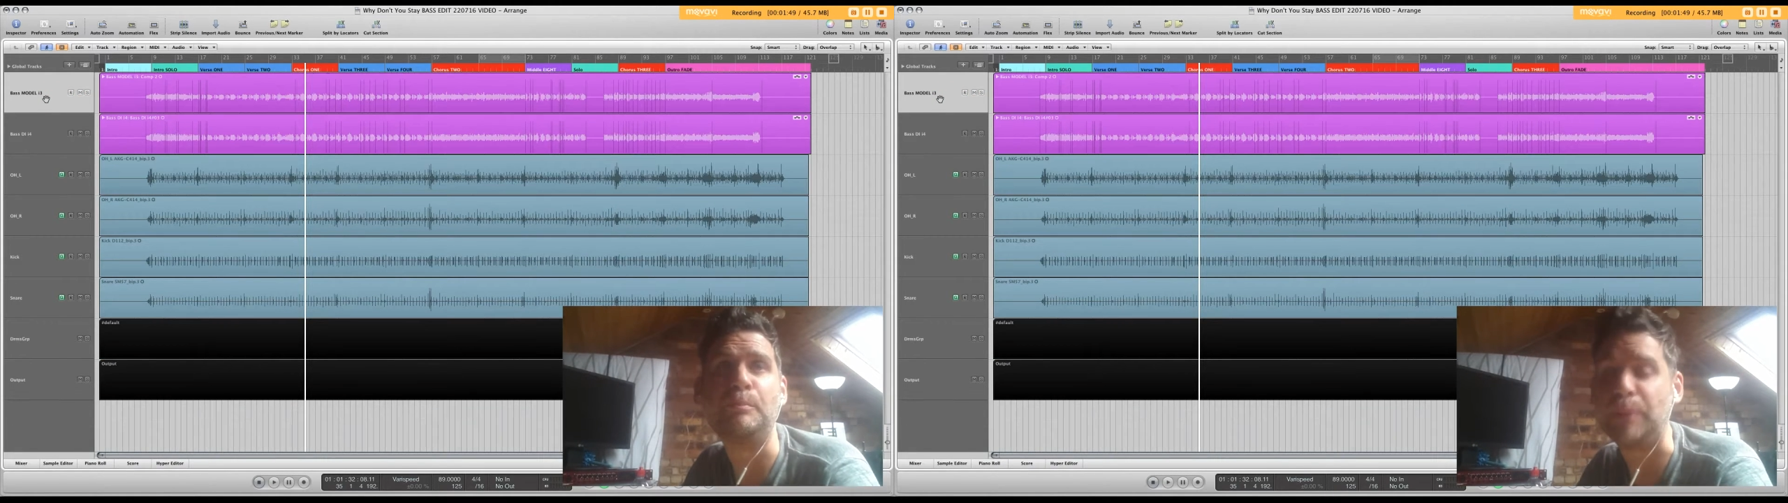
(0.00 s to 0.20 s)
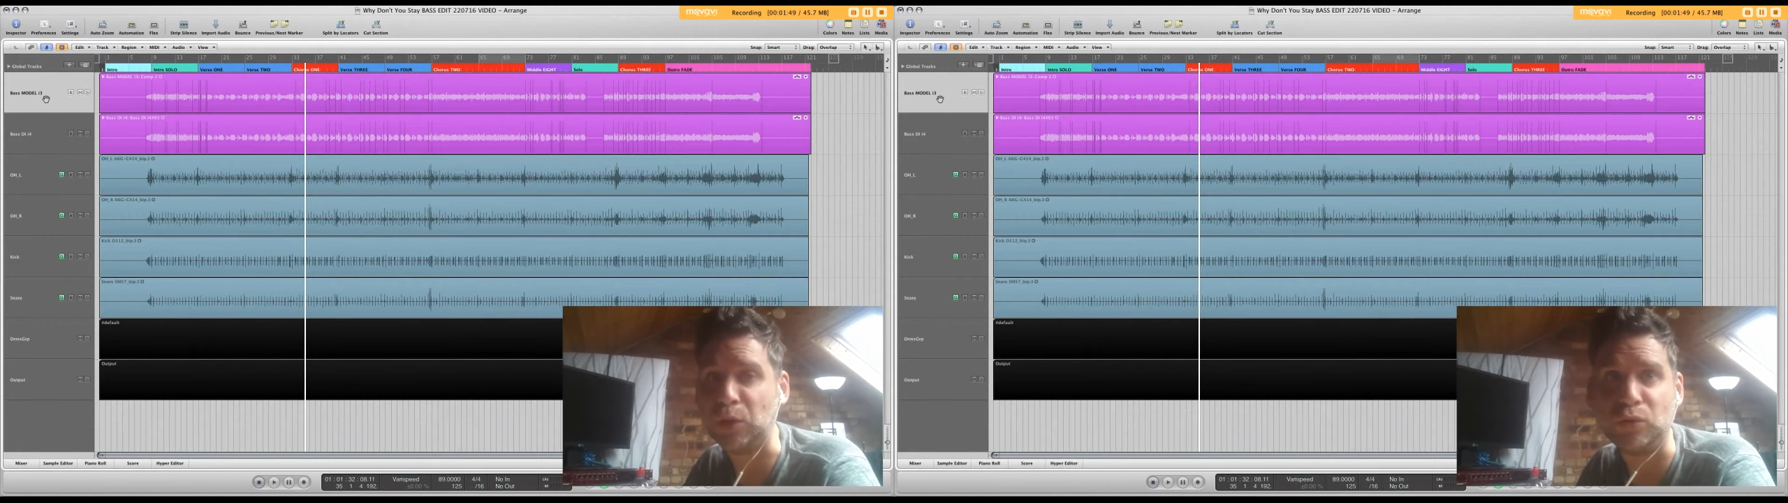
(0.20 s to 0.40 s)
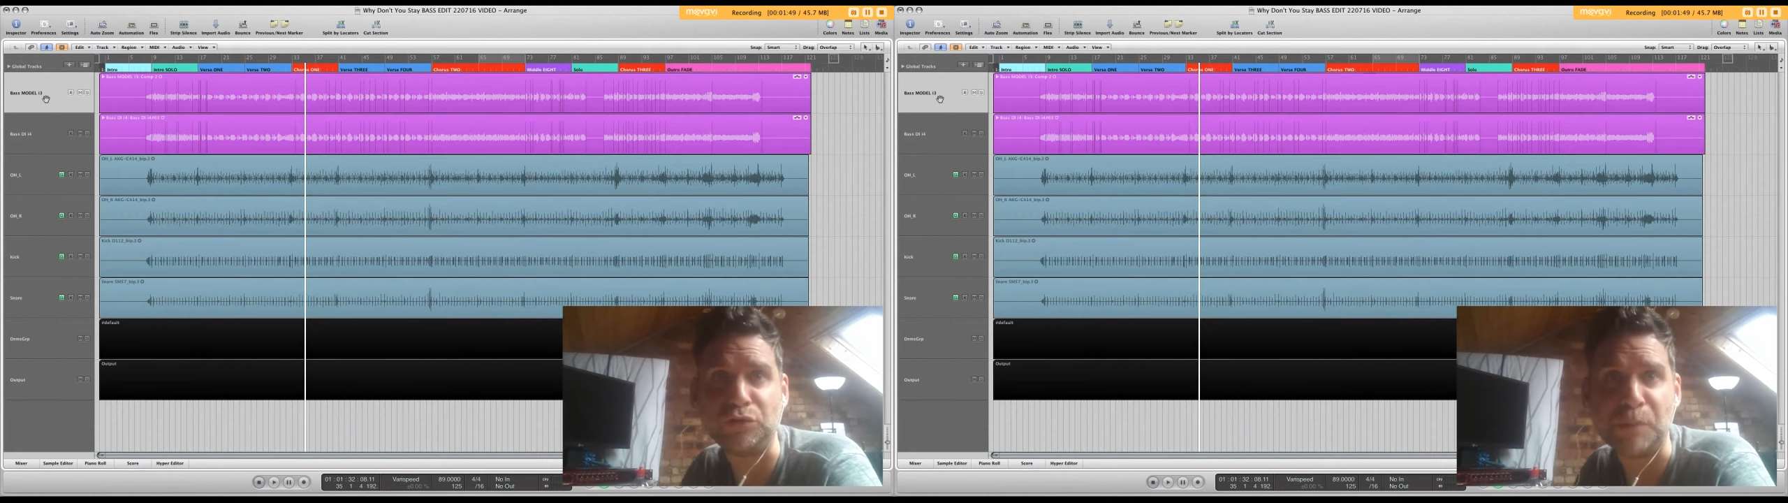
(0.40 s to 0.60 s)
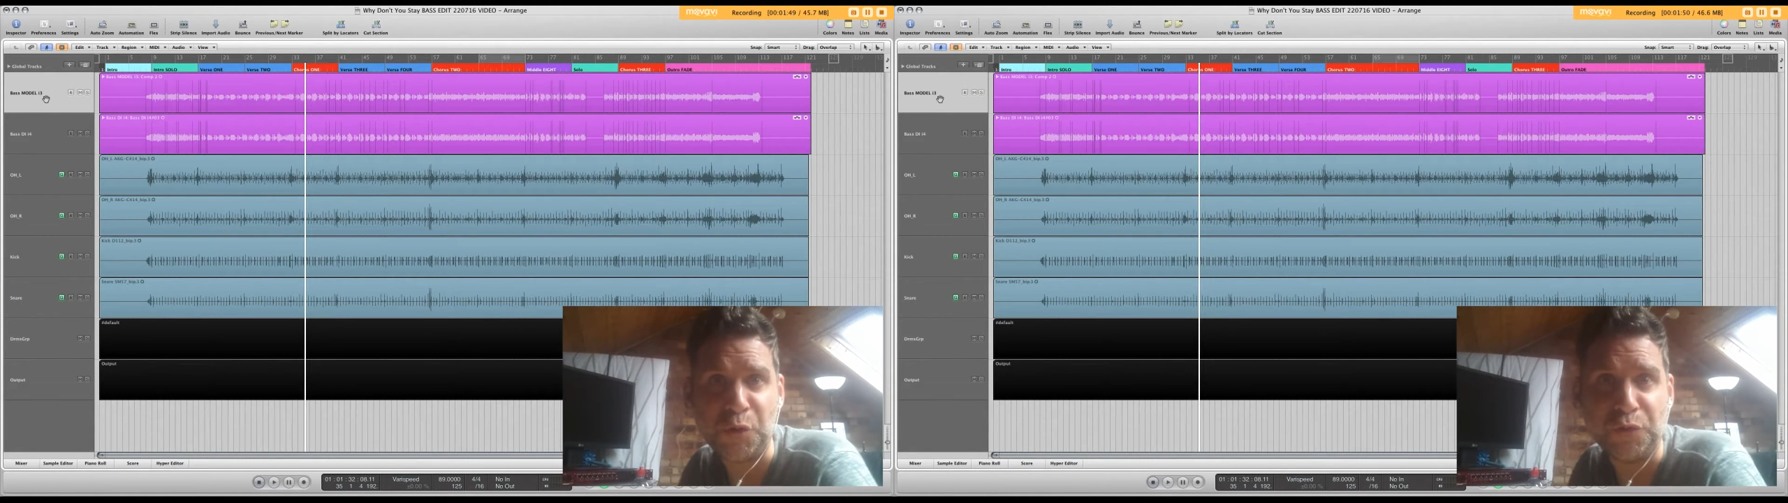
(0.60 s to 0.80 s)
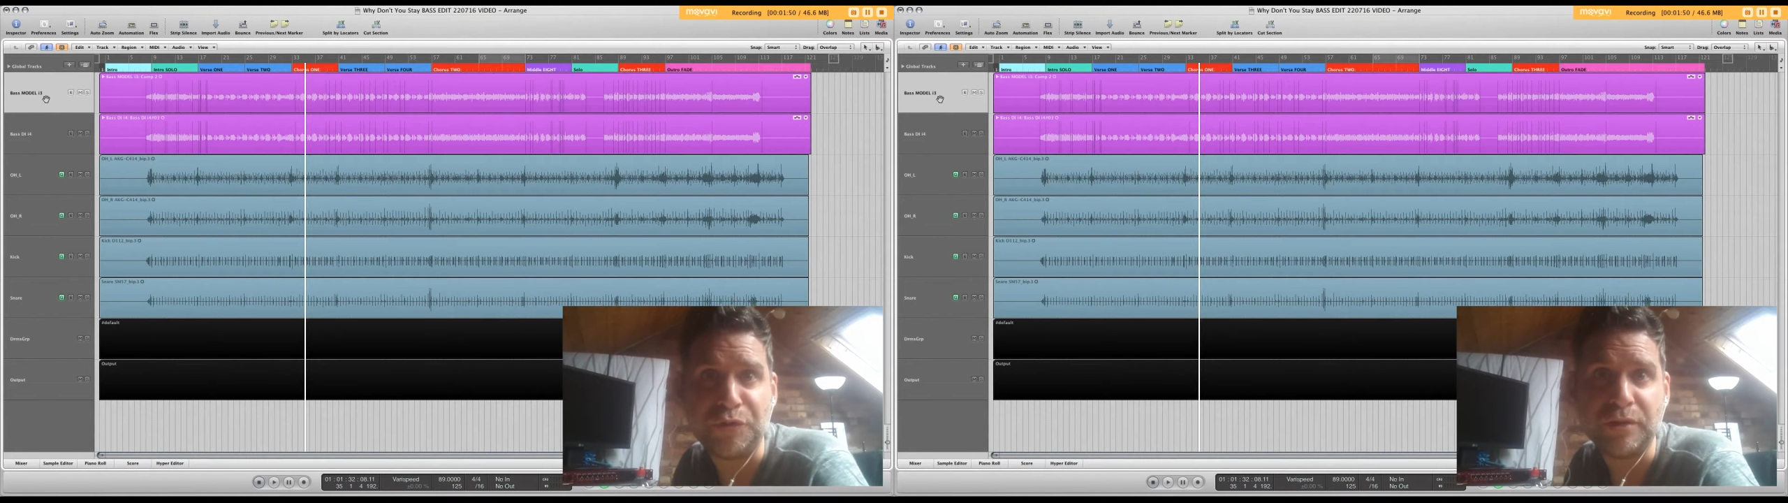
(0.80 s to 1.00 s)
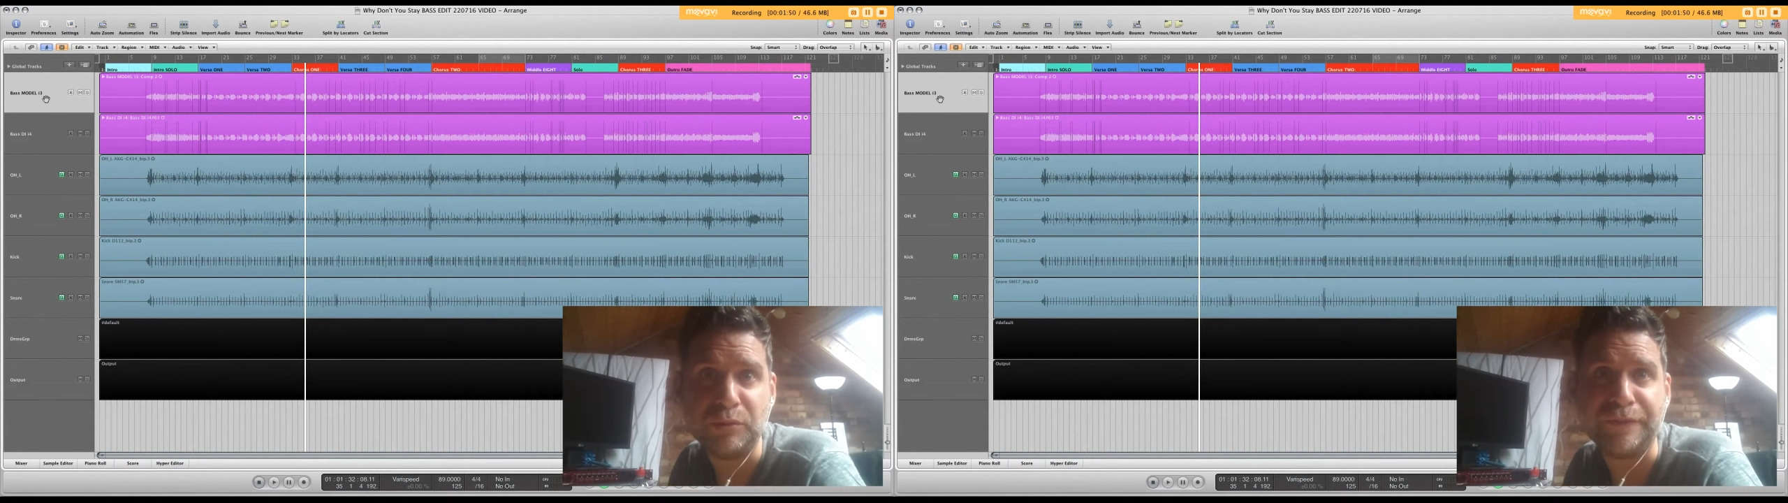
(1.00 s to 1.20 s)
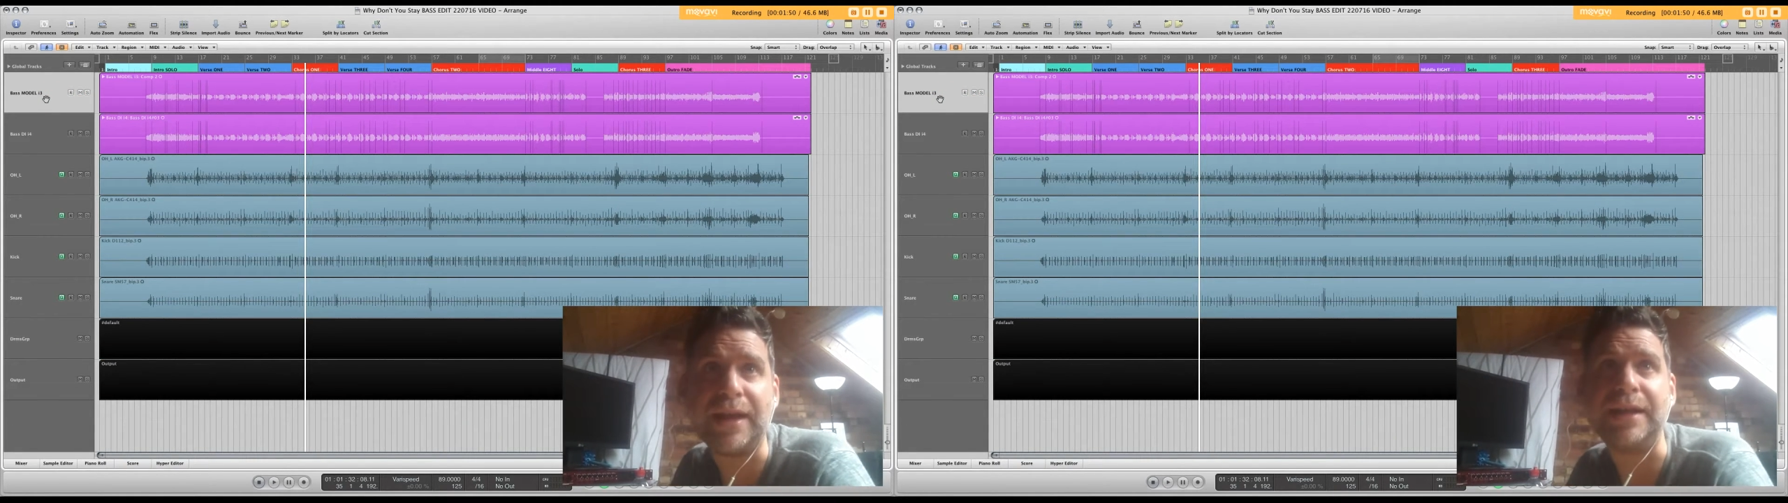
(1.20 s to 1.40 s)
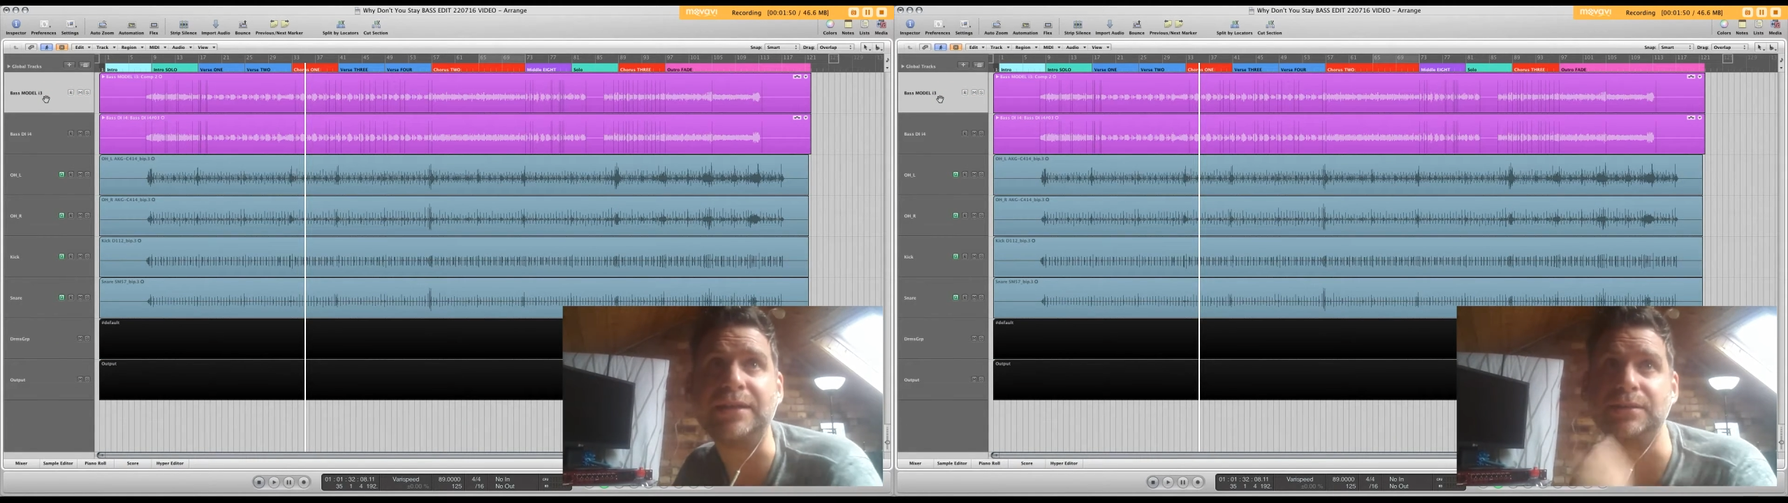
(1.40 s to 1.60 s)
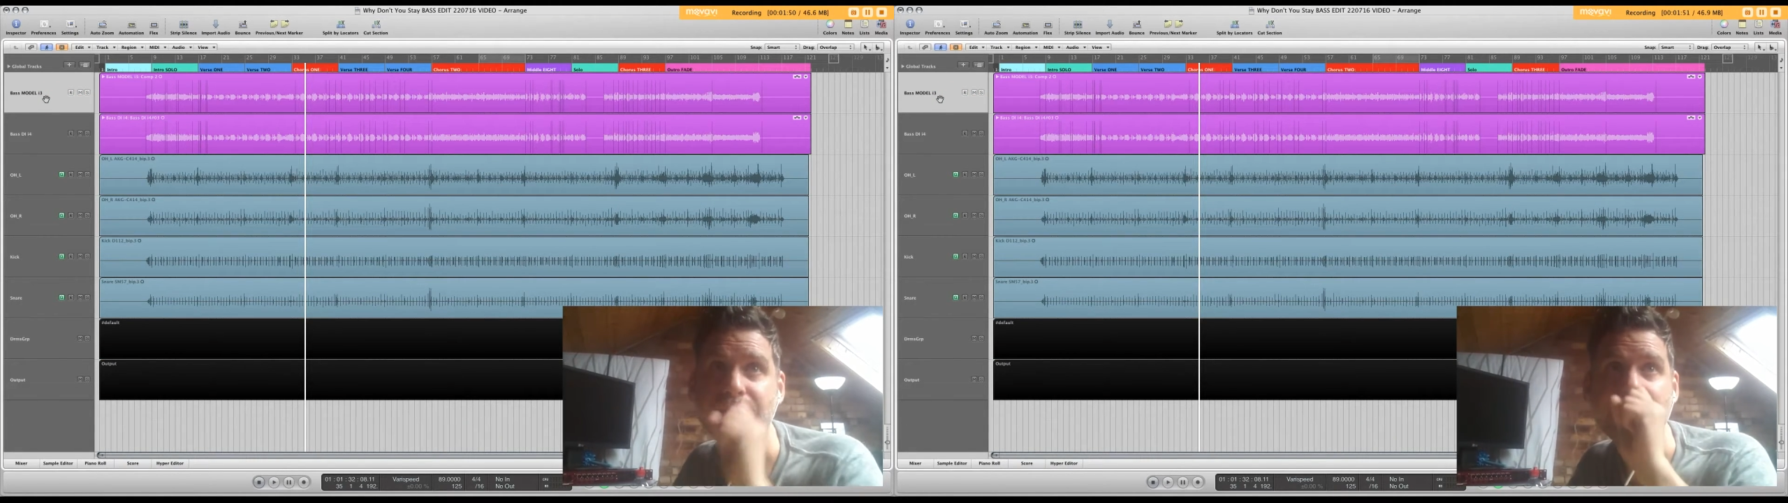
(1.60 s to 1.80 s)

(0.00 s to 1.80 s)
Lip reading: Bold move, we've done it.